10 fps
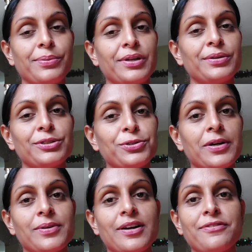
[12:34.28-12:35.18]
we ain't gonna
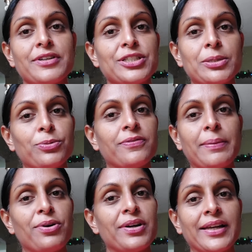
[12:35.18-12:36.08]
throw away our friendship
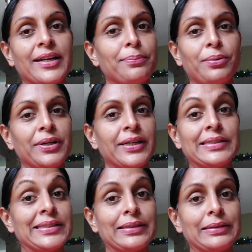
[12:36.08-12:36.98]
over pumpkin and
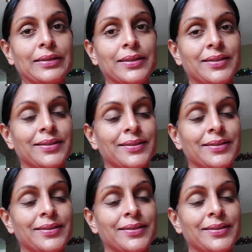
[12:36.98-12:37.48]
pumpkin skin.